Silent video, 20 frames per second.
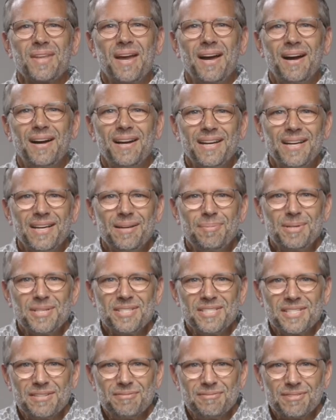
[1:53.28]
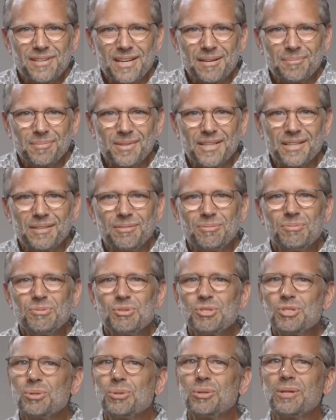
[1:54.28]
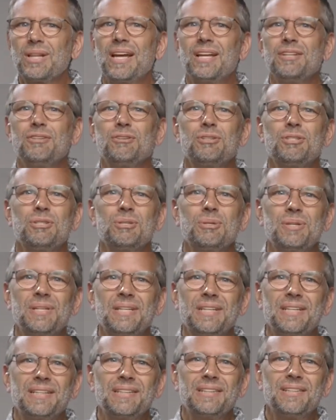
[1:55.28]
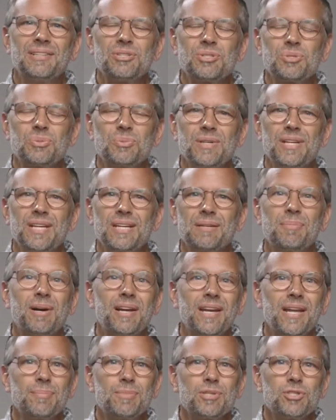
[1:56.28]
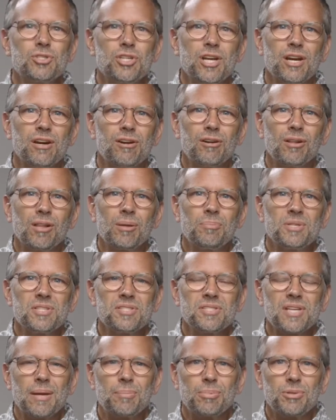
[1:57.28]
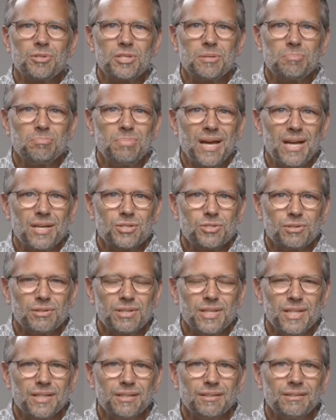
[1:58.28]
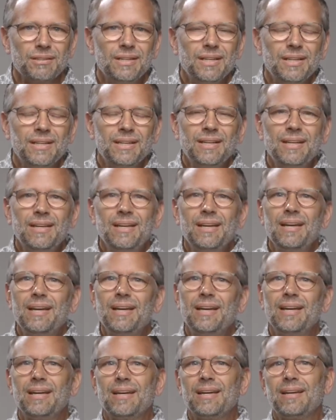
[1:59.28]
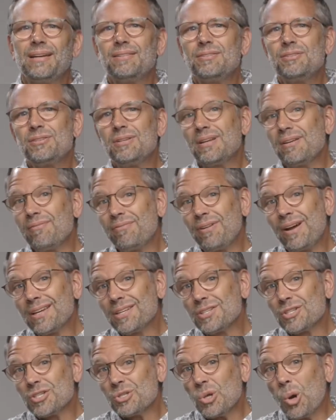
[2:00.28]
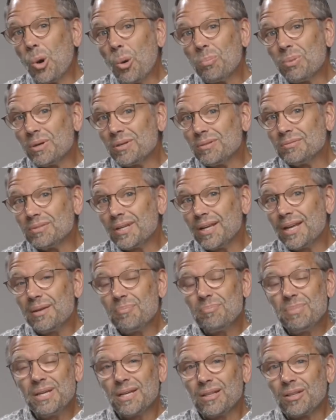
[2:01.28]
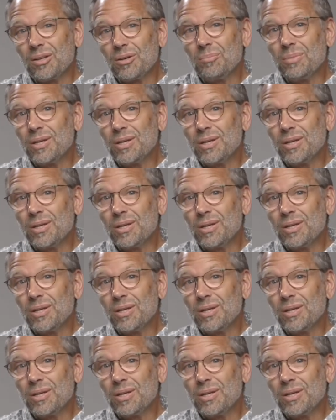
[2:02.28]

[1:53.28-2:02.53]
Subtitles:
Hi, ABC family. So glad you're tuning in this week. My name is Jerrel. I'm discipleship pastor here. And if I could just open and be a little